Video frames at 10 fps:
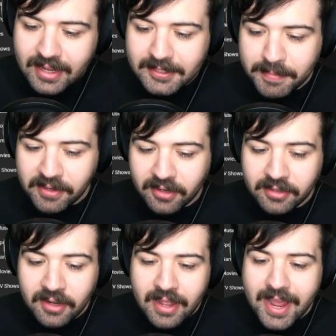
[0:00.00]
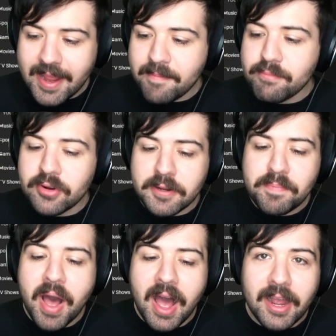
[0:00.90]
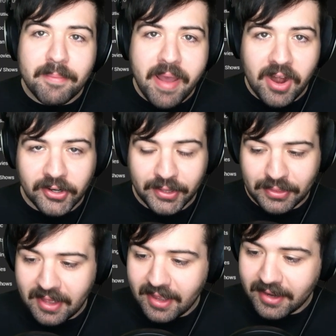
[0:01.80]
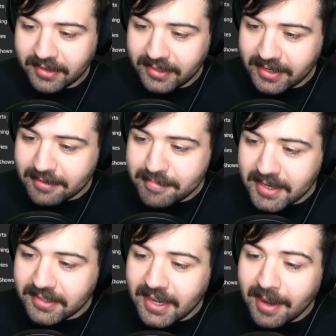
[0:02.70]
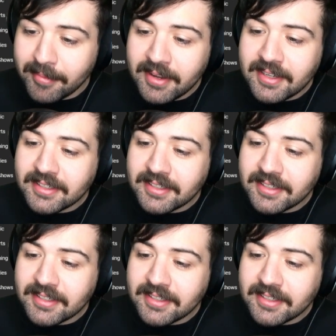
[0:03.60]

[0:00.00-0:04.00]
has been on a mukbang marathon in the meantime,